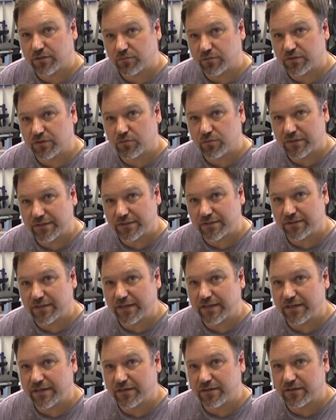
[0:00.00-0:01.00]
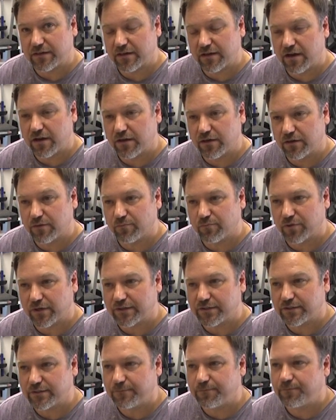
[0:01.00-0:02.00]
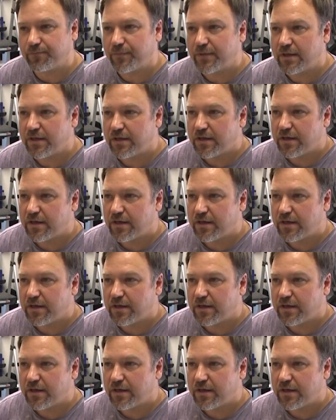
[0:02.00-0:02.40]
it was squeezed and I needed to uncompress it,